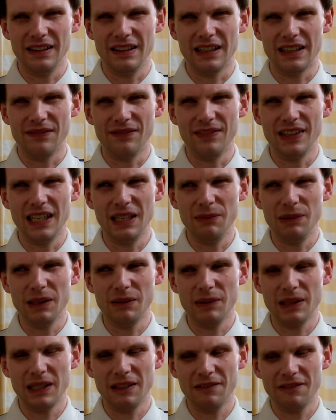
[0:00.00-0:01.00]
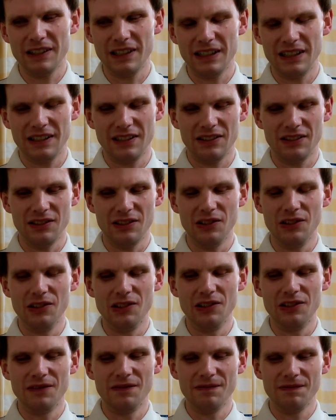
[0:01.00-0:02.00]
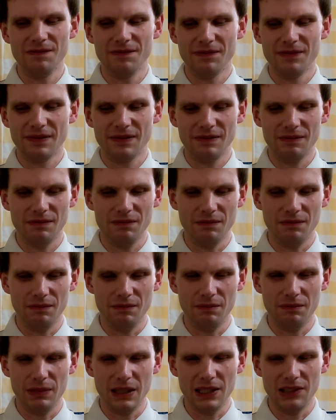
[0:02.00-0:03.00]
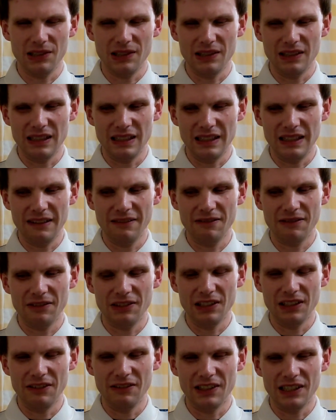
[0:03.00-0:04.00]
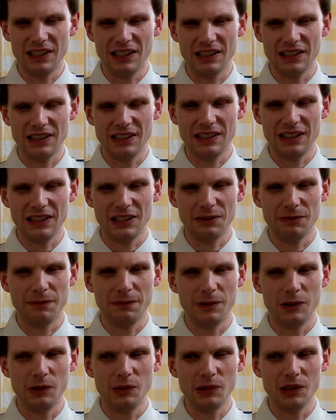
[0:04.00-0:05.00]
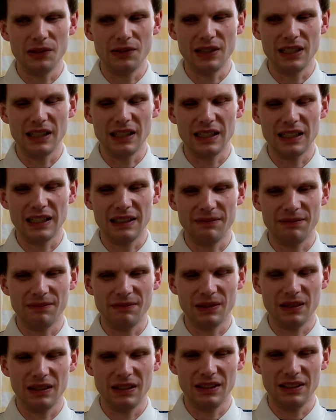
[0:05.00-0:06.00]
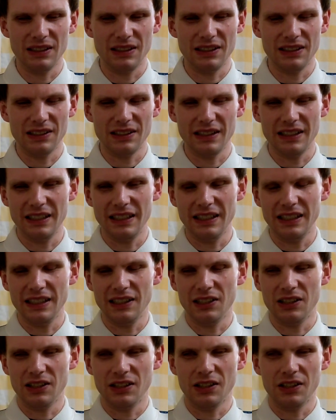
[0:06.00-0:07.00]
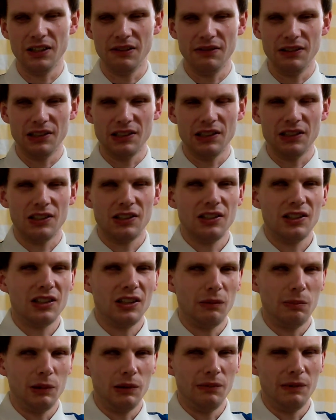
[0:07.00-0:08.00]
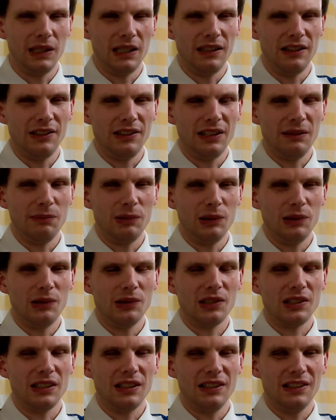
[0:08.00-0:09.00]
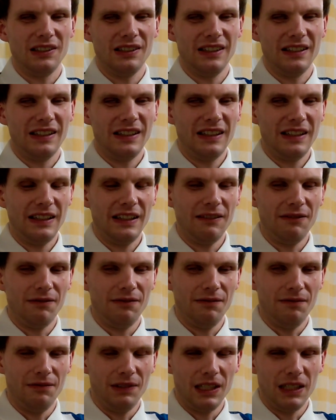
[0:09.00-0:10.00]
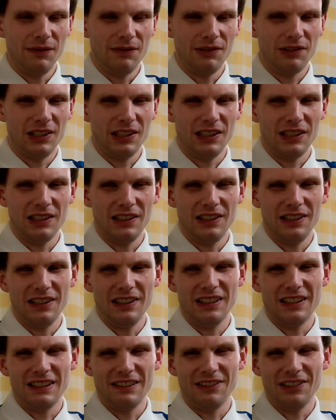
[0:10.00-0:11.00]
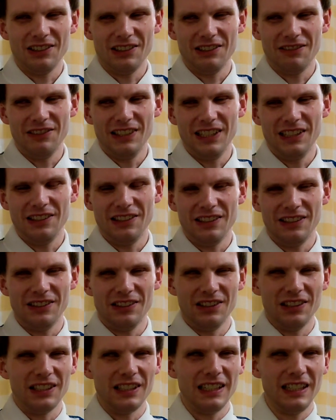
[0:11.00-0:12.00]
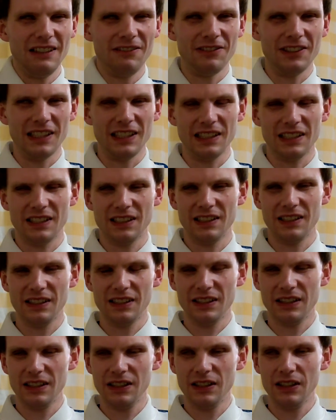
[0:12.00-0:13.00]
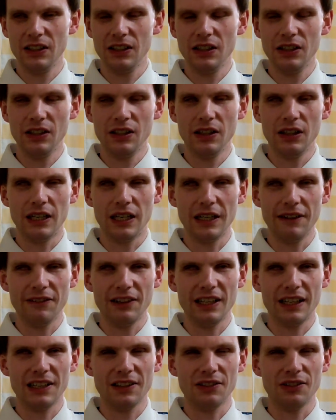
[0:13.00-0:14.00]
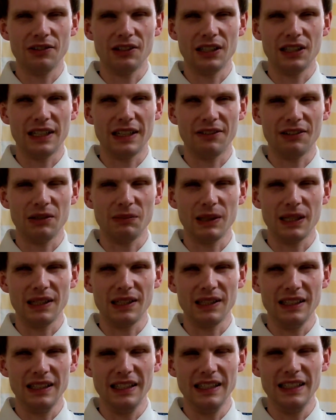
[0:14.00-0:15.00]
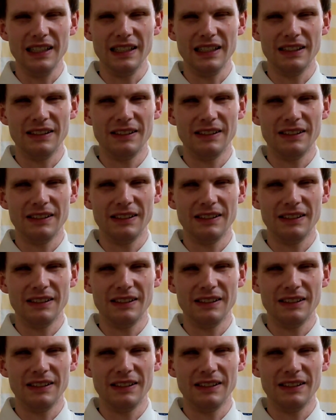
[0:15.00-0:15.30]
that may be a benefit, or because of the length of the device that sticks forward of that clamp, as you can see, it covers the top of my loading port, so when I'm trying to load I've got to reach in underneath it. Either that, or I'd have to mount the